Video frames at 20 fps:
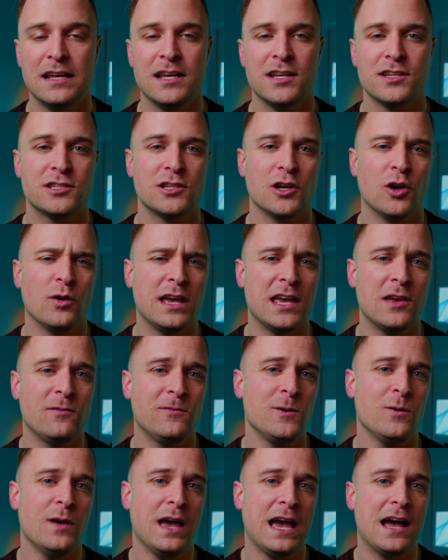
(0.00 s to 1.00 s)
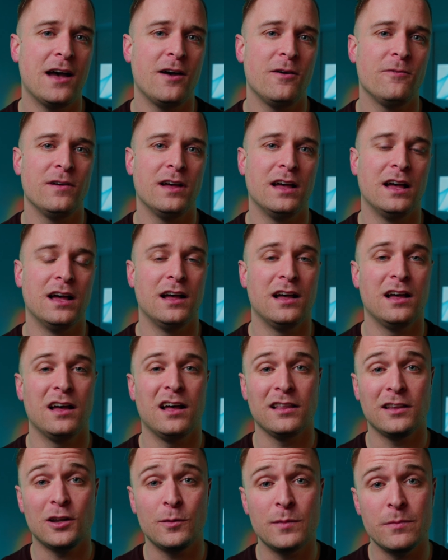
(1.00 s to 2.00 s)
So if you have a
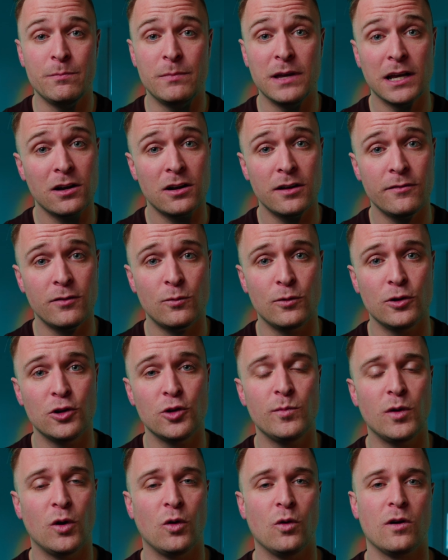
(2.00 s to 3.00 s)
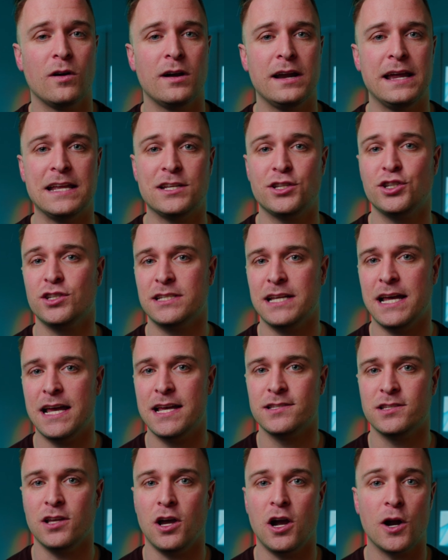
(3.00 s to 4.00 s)
little bit bigger of a room, or it just
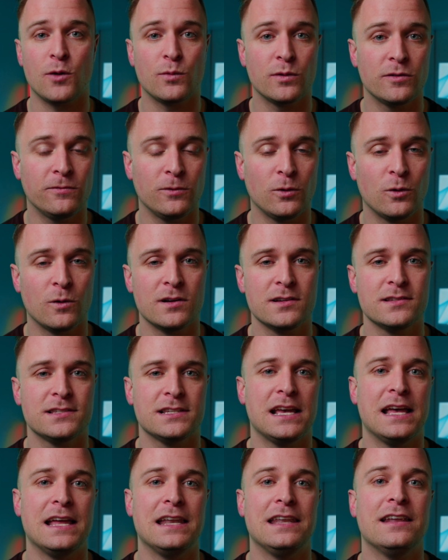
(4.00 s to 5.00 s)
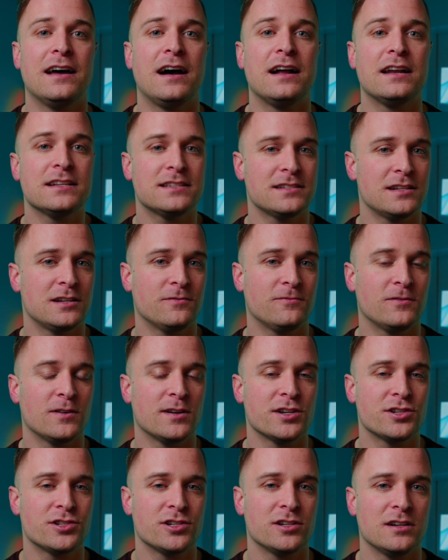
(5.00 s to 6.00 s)
has hardwood floors and not a ton of
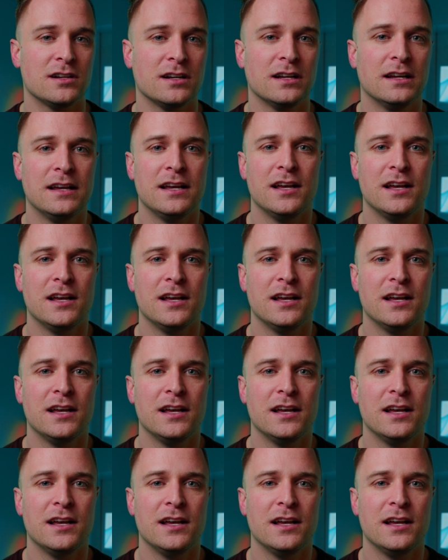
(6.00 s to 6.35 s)
furniture,